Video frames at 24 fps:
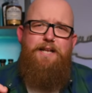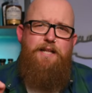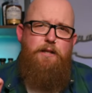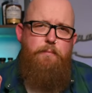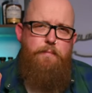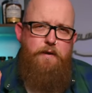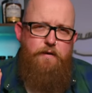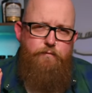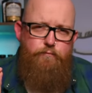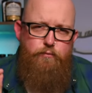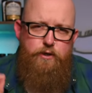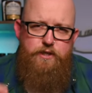little
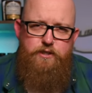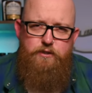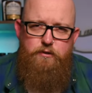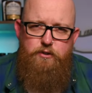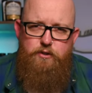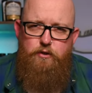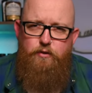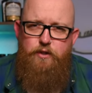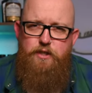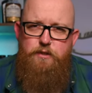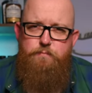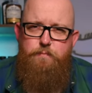bit of research
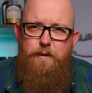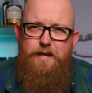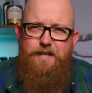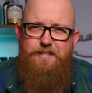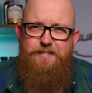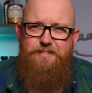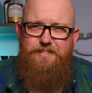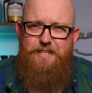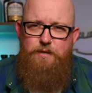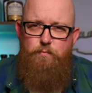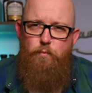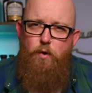on this beer
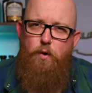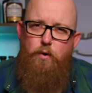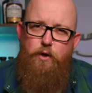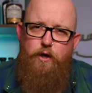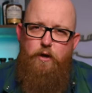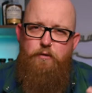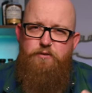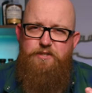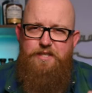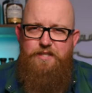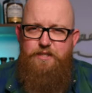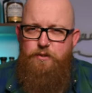to see what
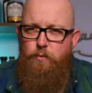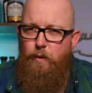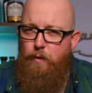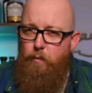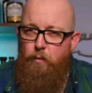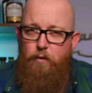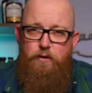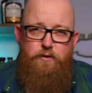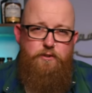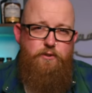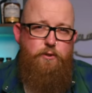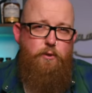goes into it,
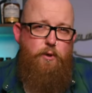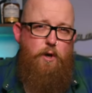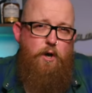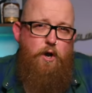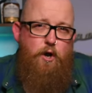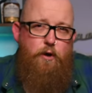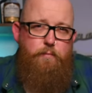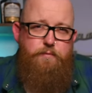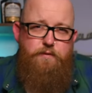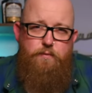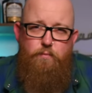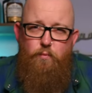what sort of
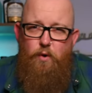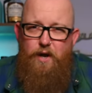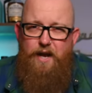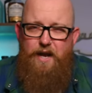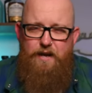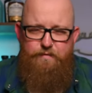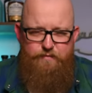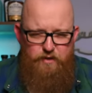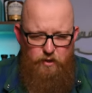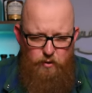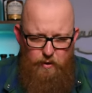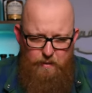hops and what
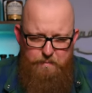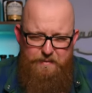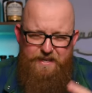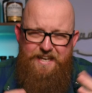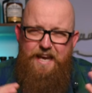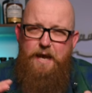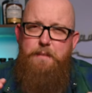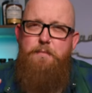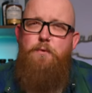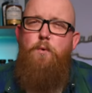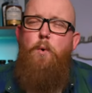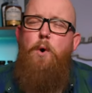have you, it
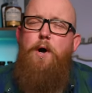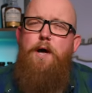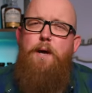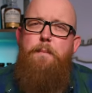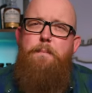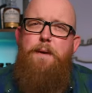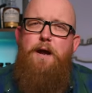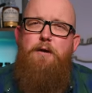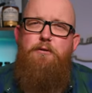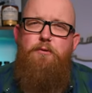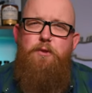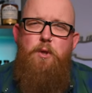became quite
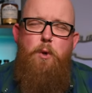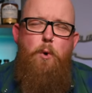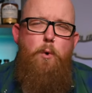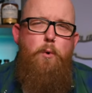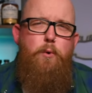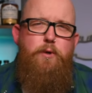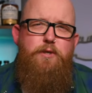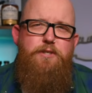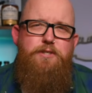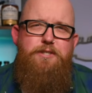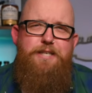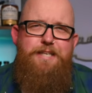apparent that
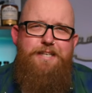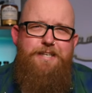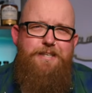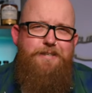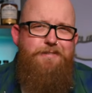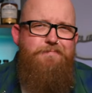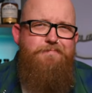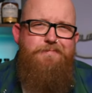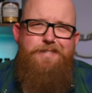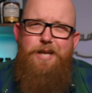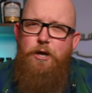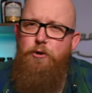
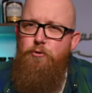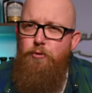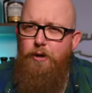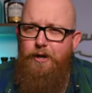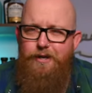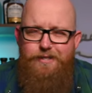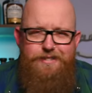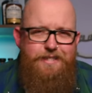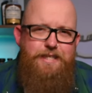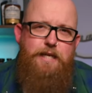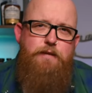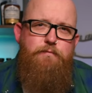Augustiner don't
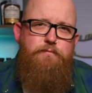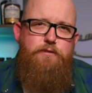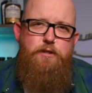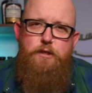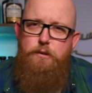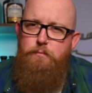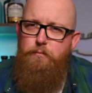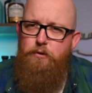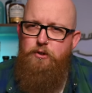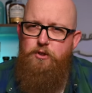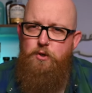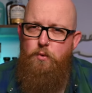like to give
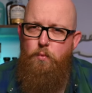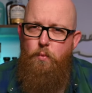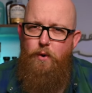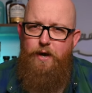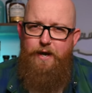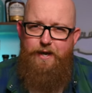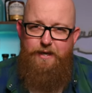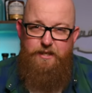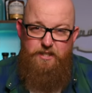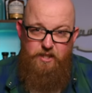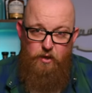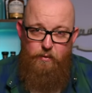too much
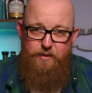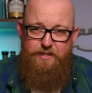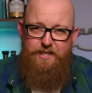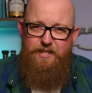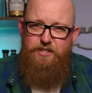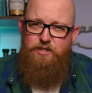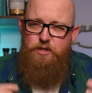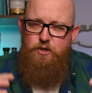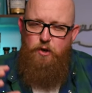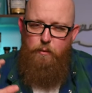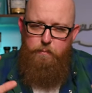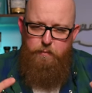away. So it's
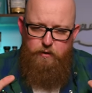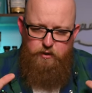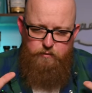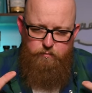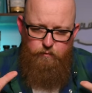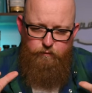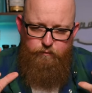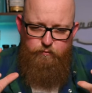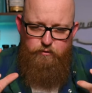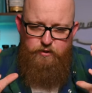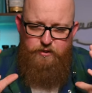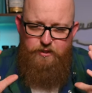actually not
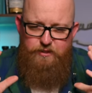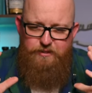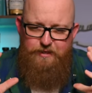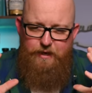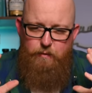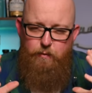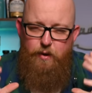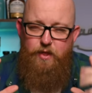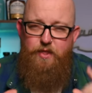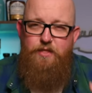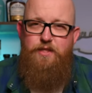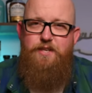possible for us to say
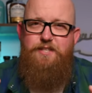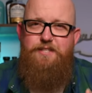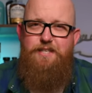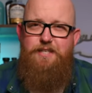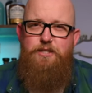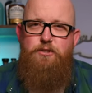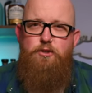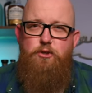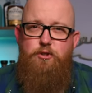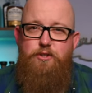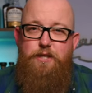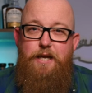whether this
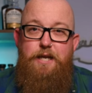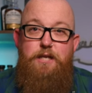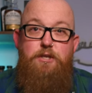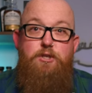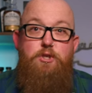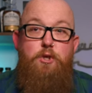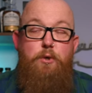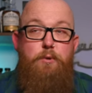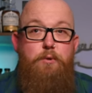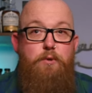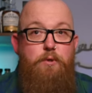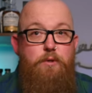is just a
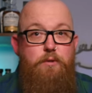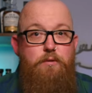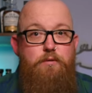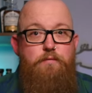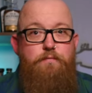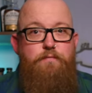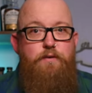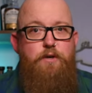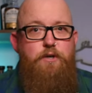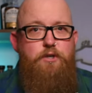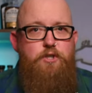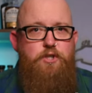Dunkeled
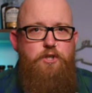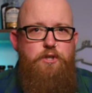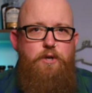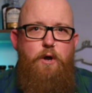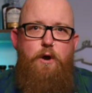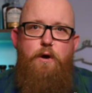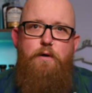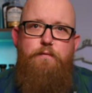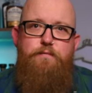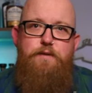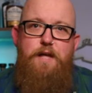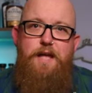version
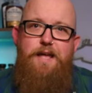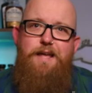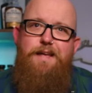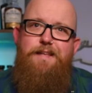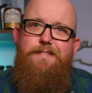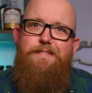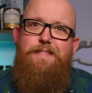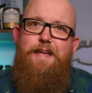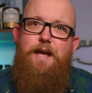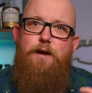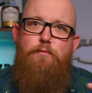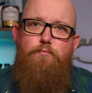of
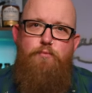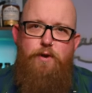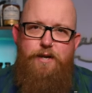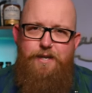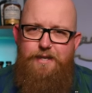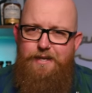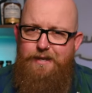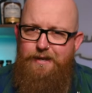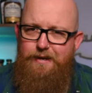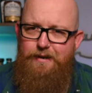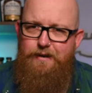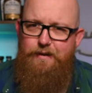their
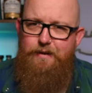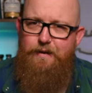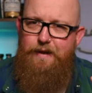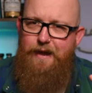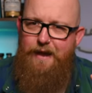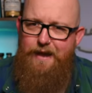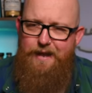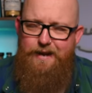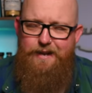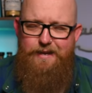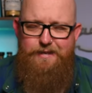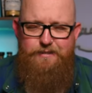regular
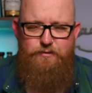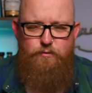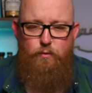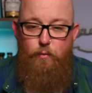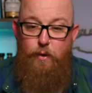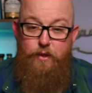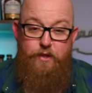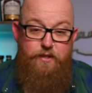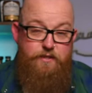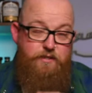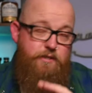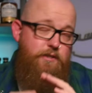Helles or
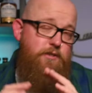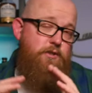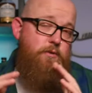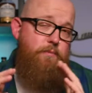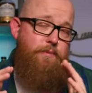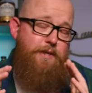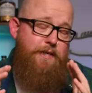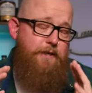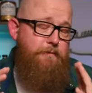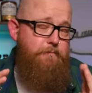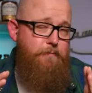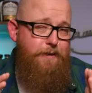whether this is
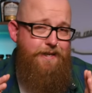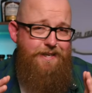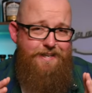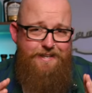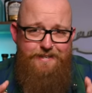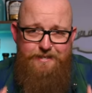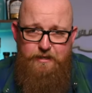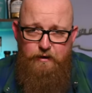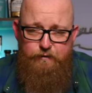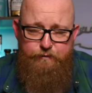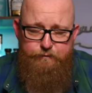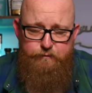something completely
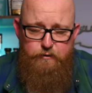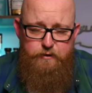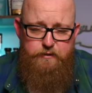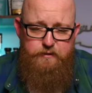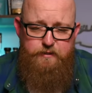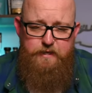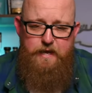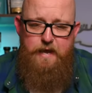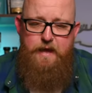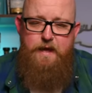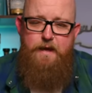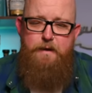
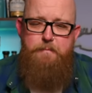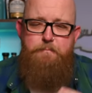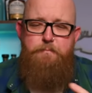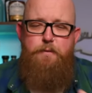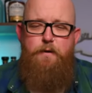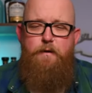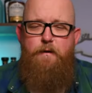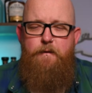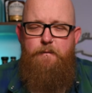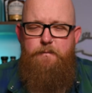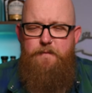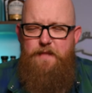different,
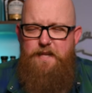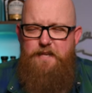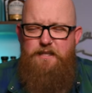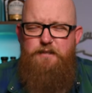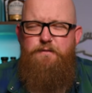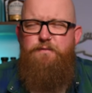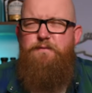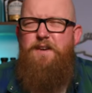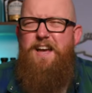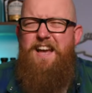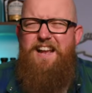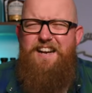but it's
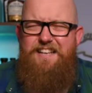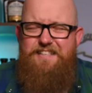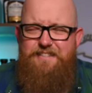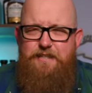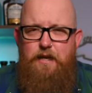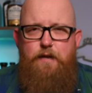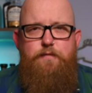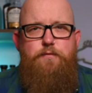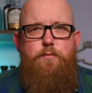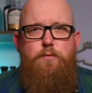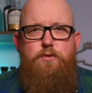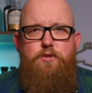fairly
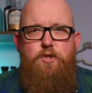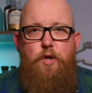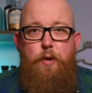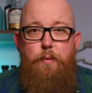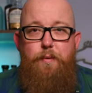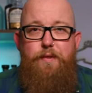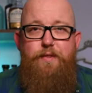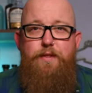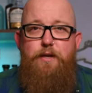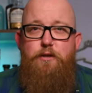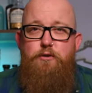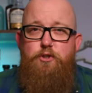safe to
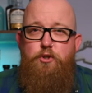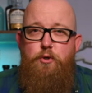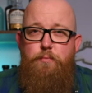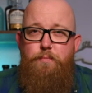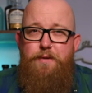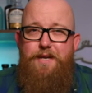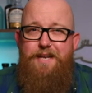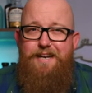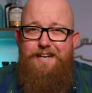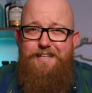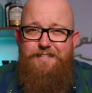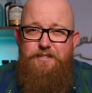assume that there should
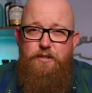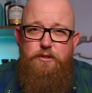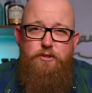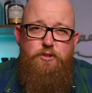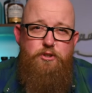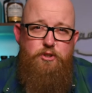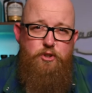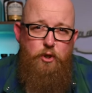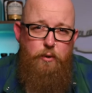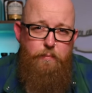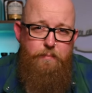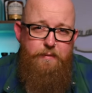be at least
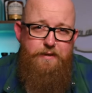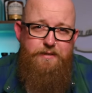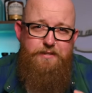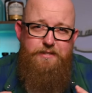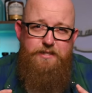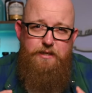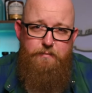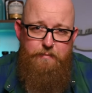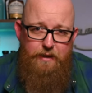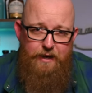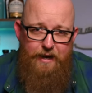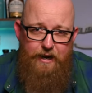some
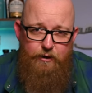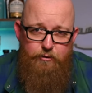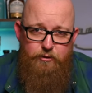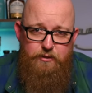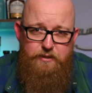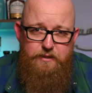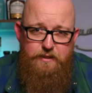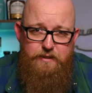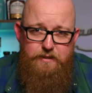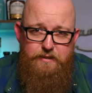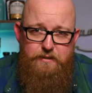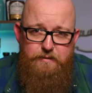
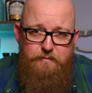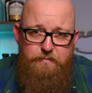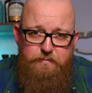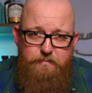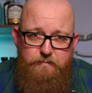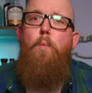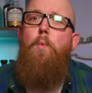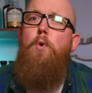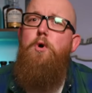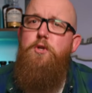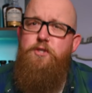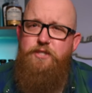similarities.
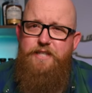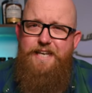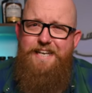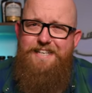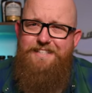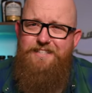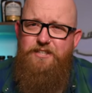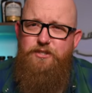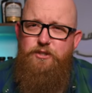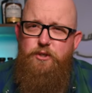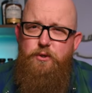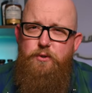What
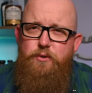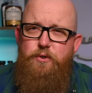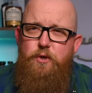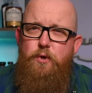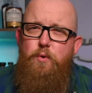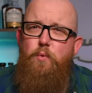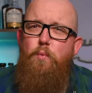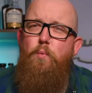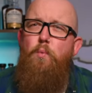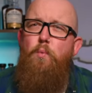is a Dunkel?